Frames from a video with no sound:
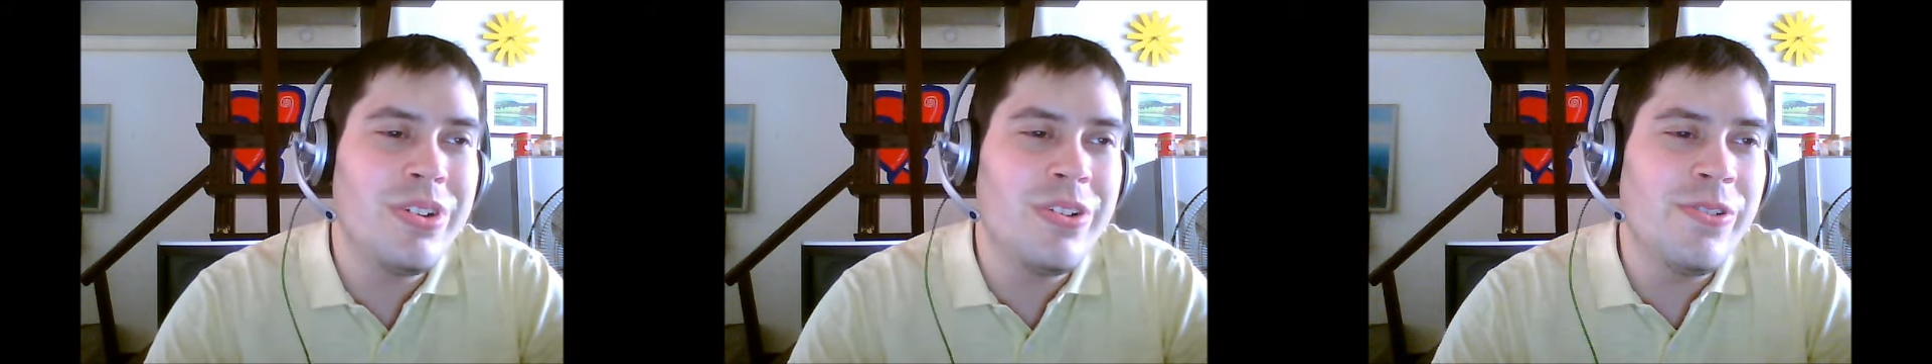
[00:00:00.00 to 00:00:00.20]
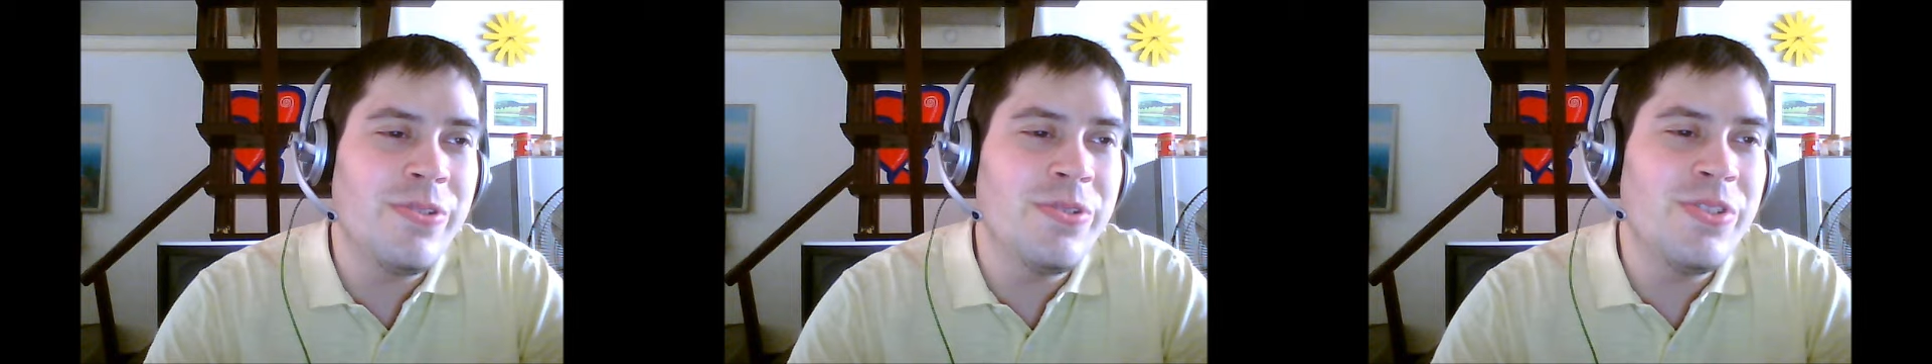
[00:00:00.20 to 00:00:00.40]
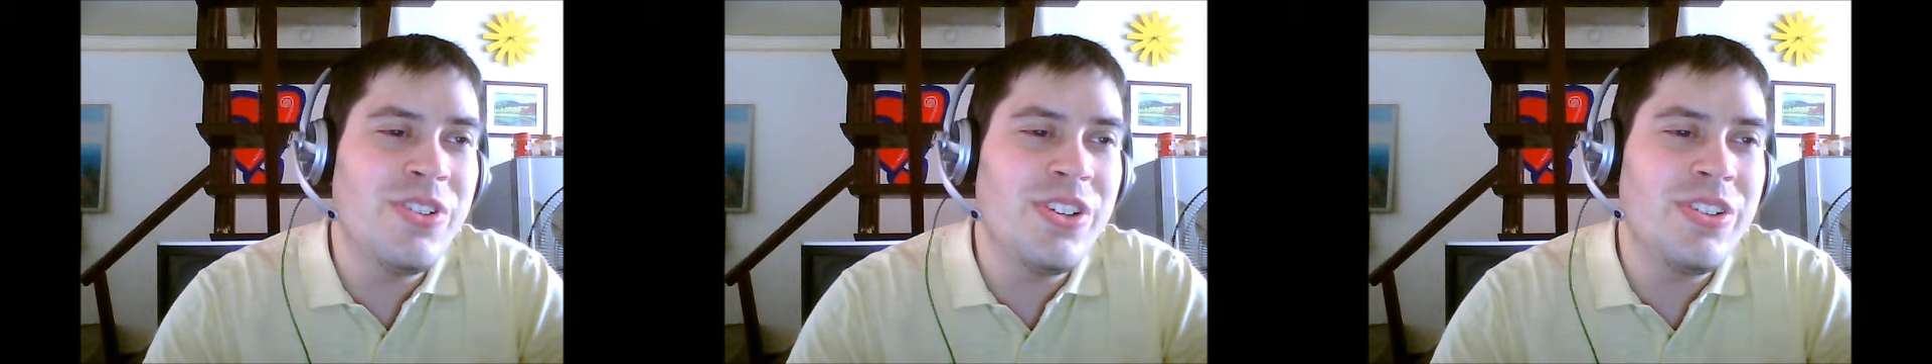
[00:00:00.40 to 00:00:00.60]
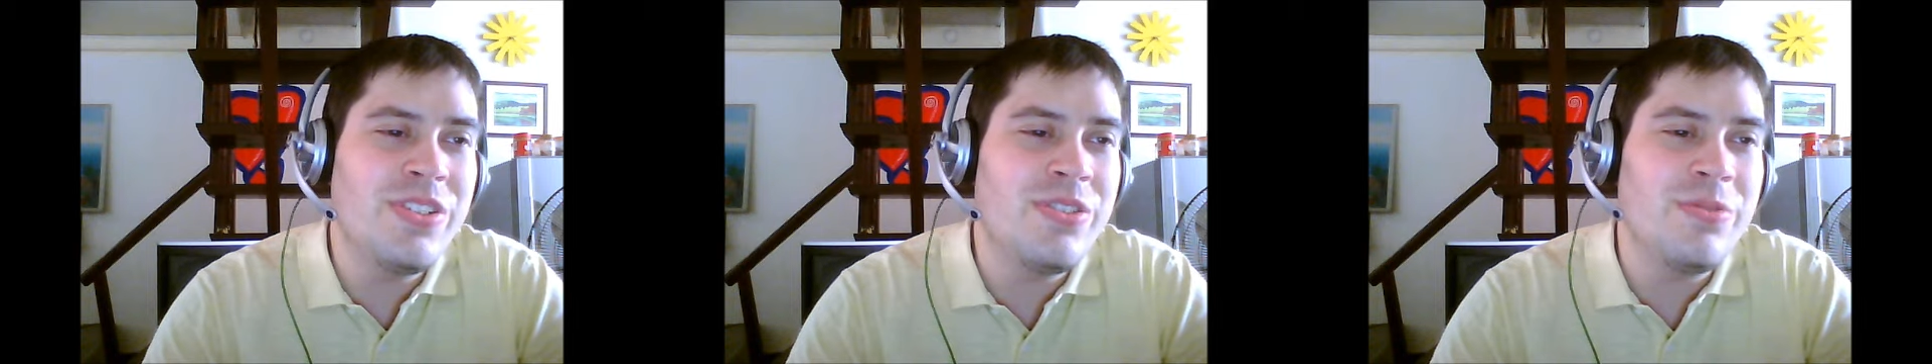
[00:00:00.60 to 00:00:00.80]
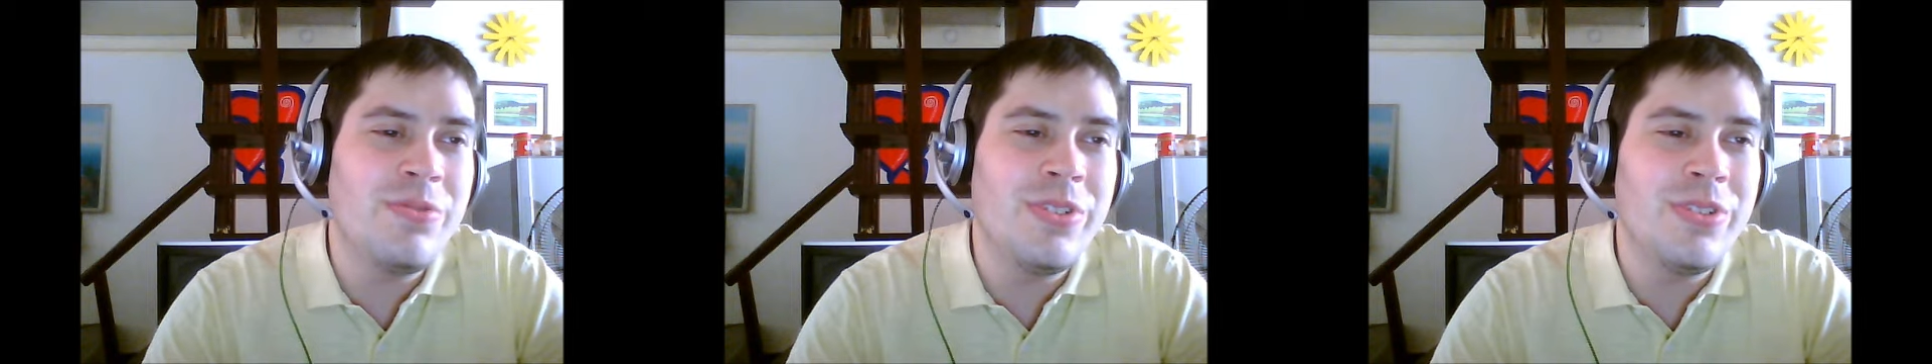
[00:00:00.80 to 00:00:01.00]
or
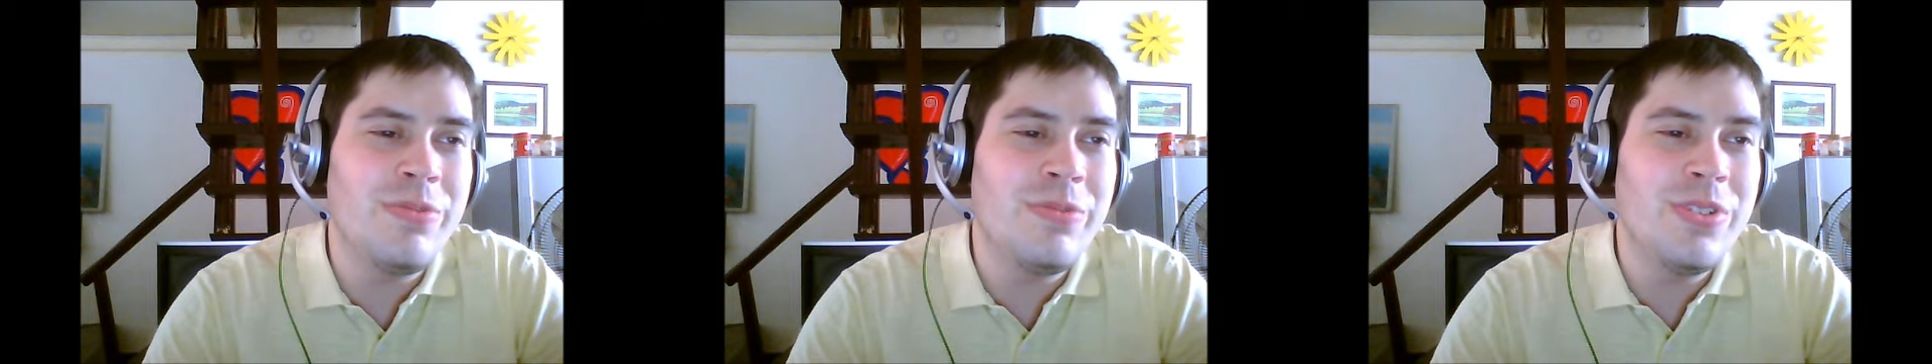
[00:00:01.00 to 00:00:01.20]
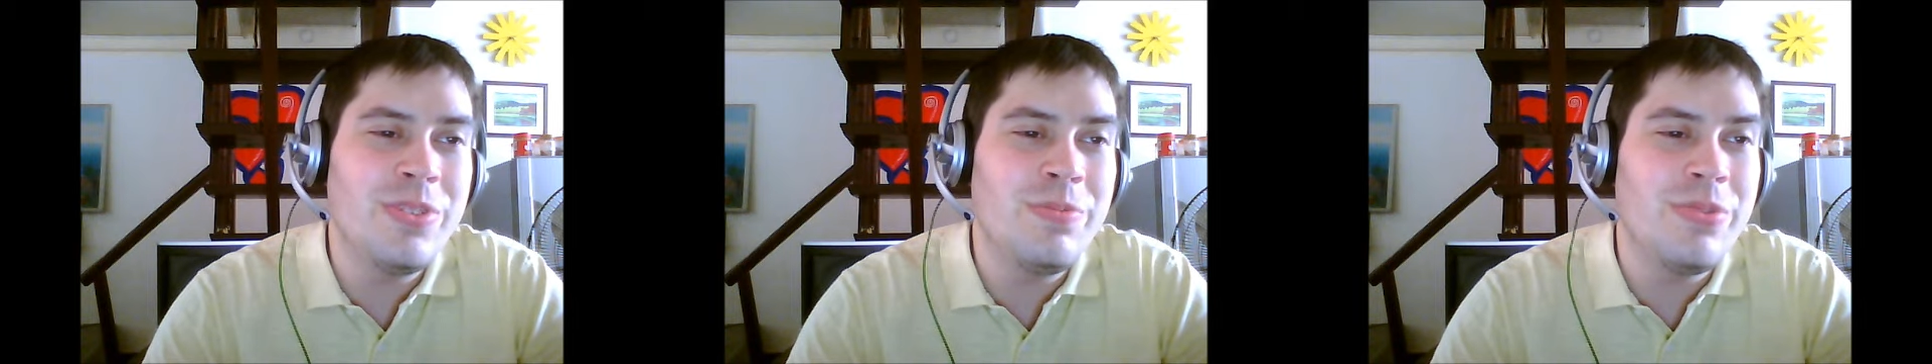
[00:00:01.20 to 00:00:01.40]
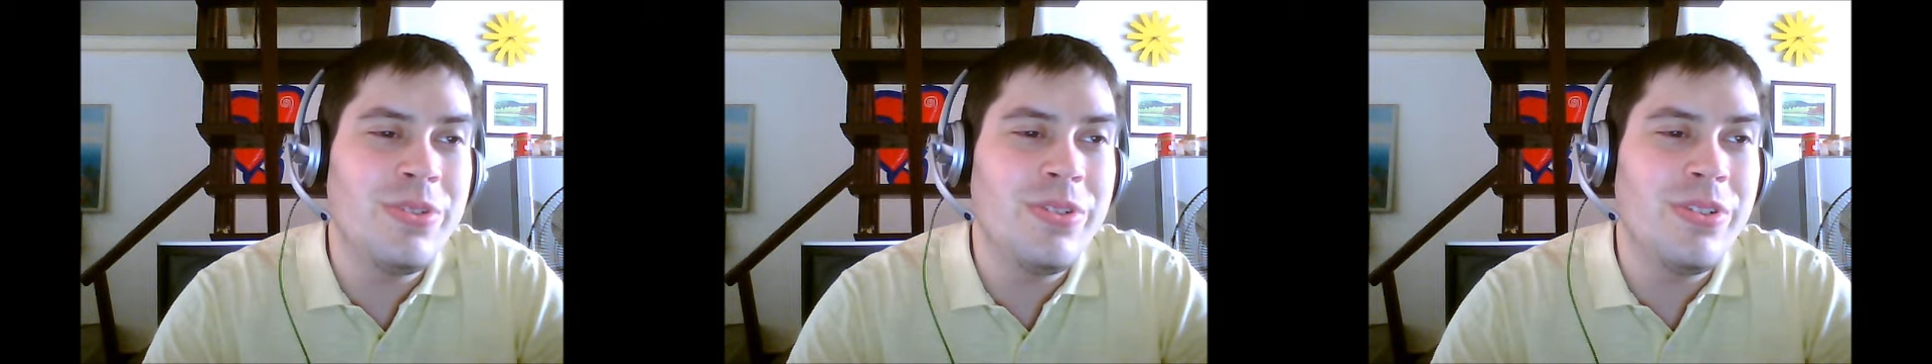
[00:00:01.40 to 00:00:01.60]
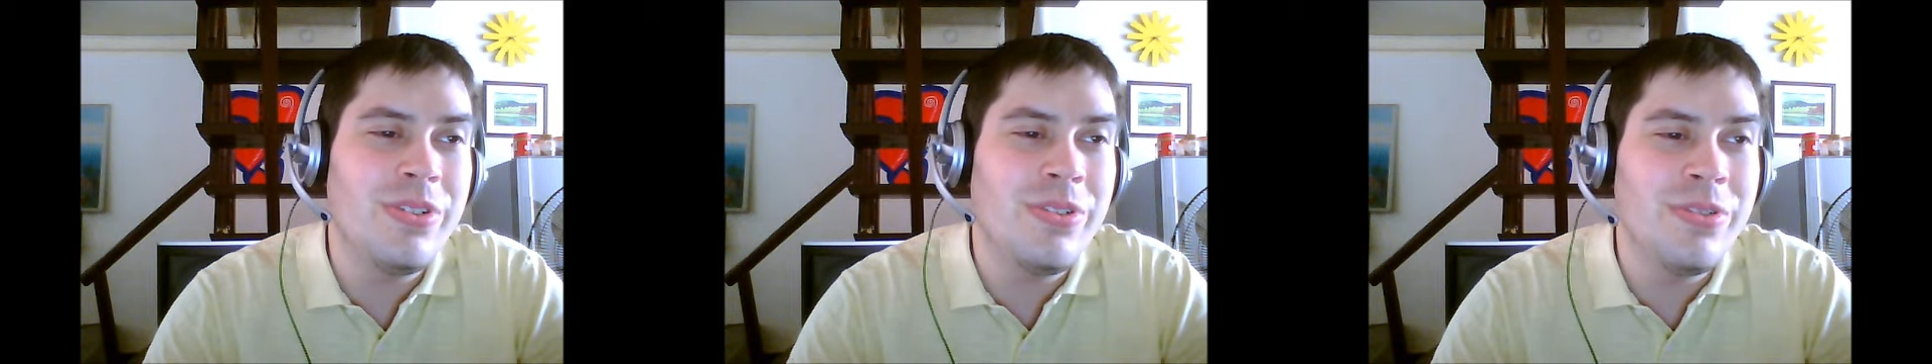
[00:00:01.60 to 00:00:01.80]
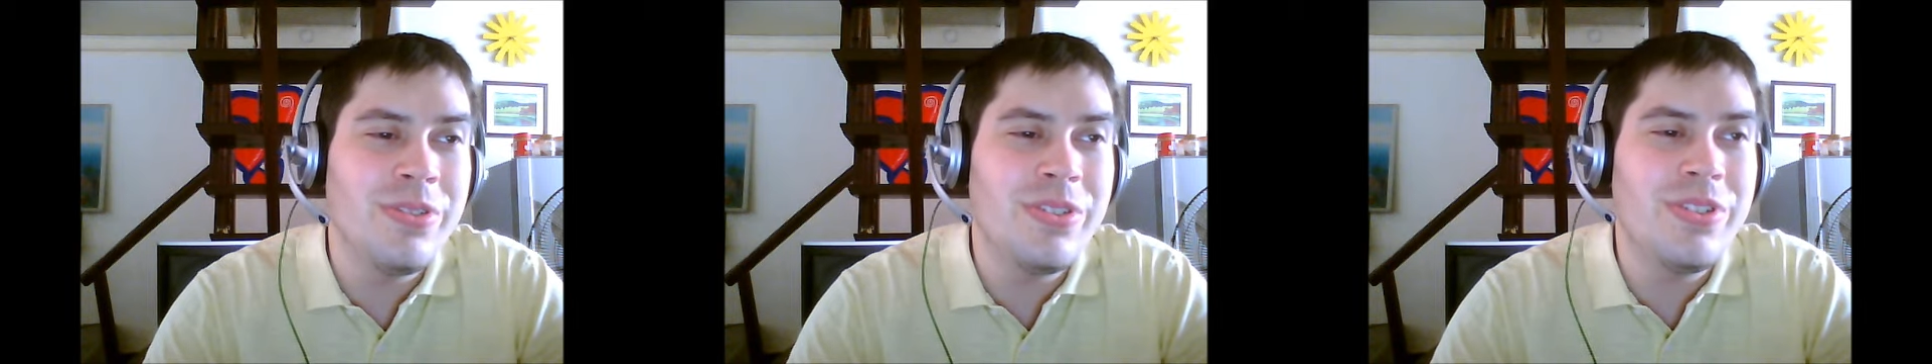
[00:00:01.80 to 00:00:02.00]
just what whisper,
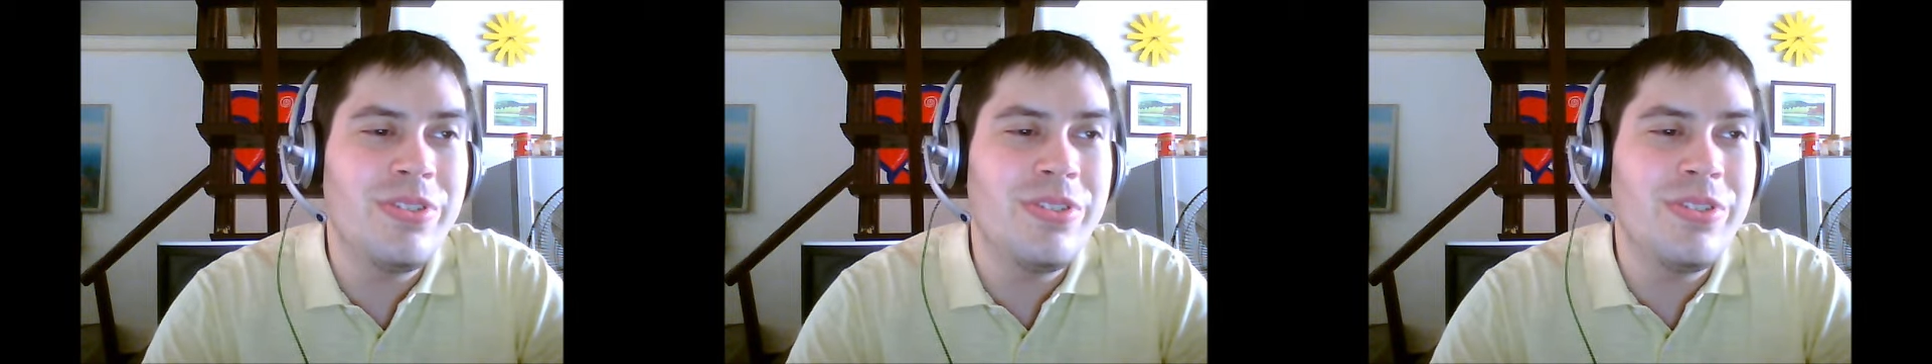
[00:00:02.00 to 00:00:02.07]
or